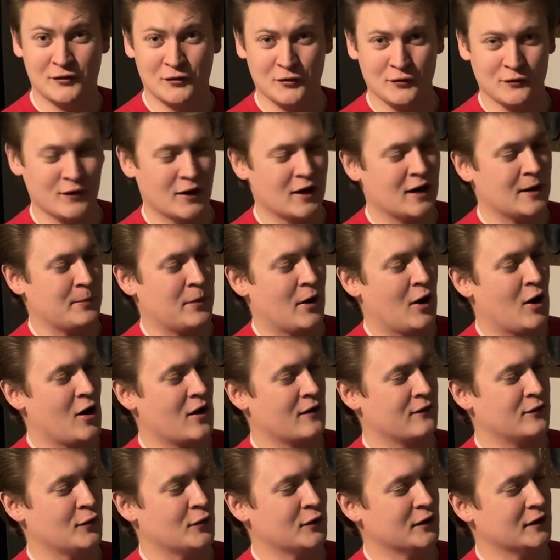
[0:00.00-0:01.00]
They're very
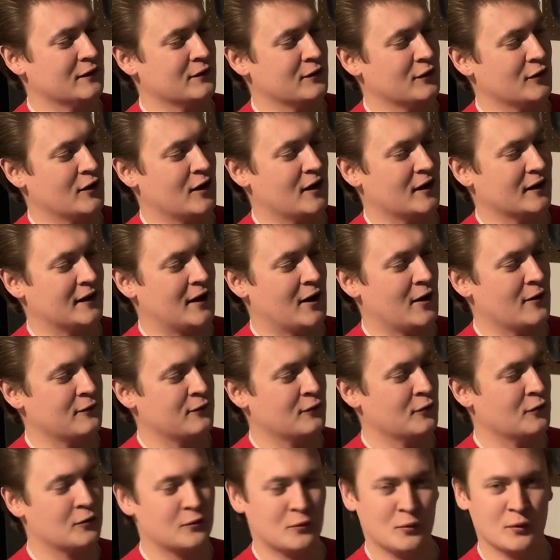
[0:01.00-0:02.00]
powerful, and if you're not
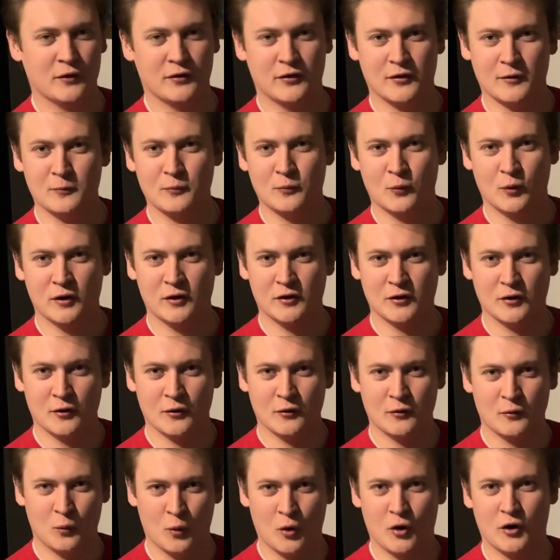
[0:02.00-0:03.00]
careful with them when
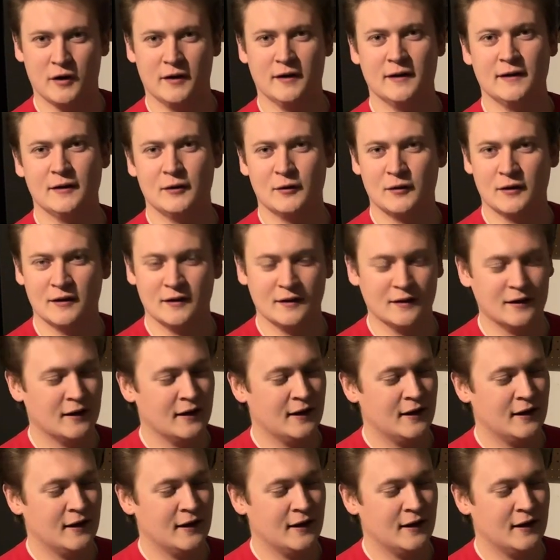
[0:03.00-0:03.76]
you're working, you can